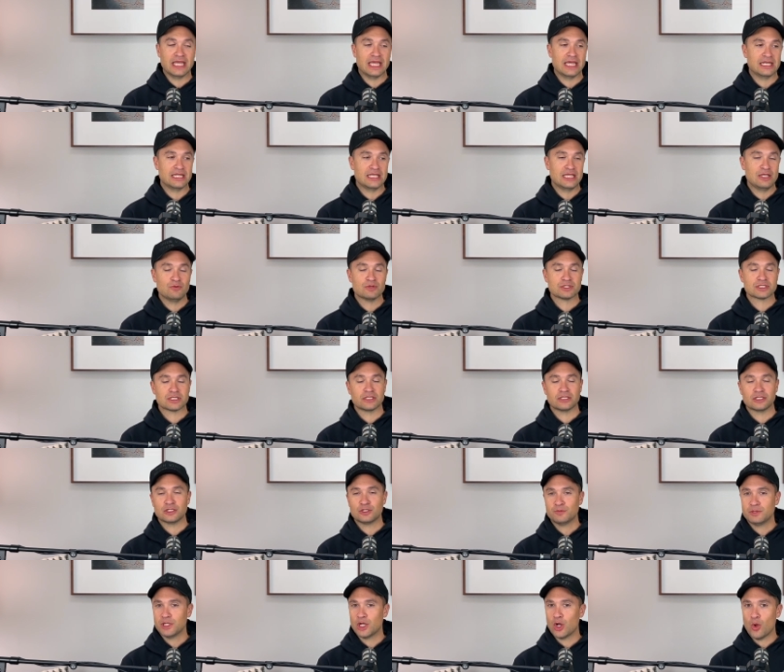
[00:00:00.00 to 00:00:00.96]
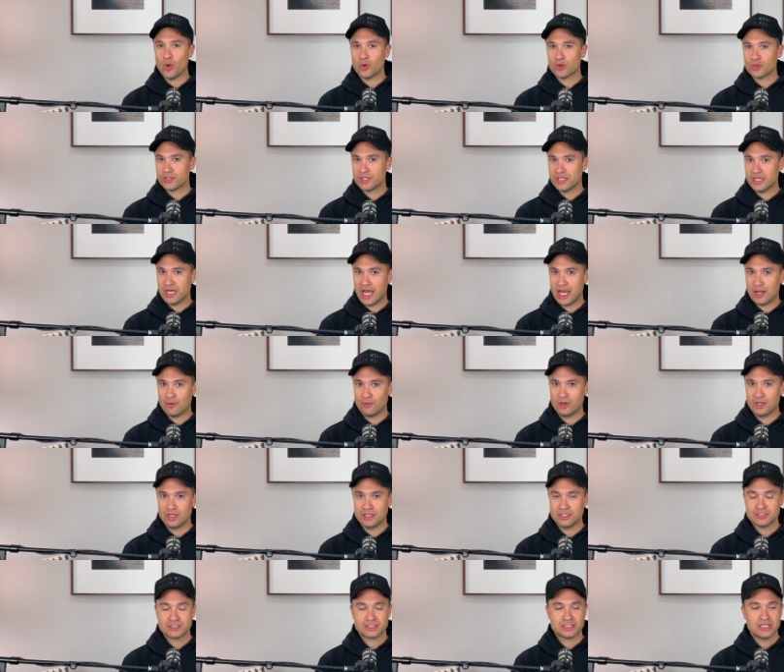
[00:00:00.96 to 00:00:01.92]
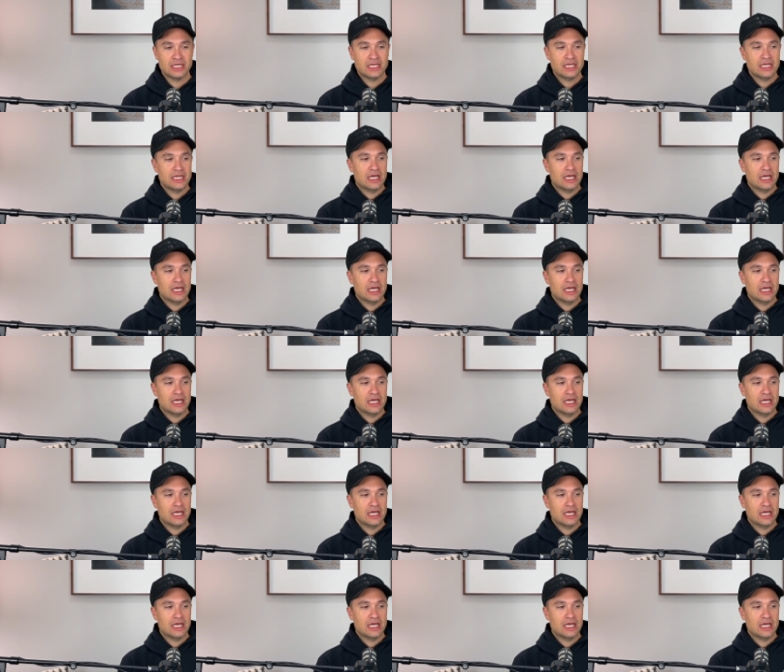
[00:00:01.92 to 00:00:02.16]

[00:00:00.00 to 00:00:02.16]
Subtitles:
and he was a little bit older than I was.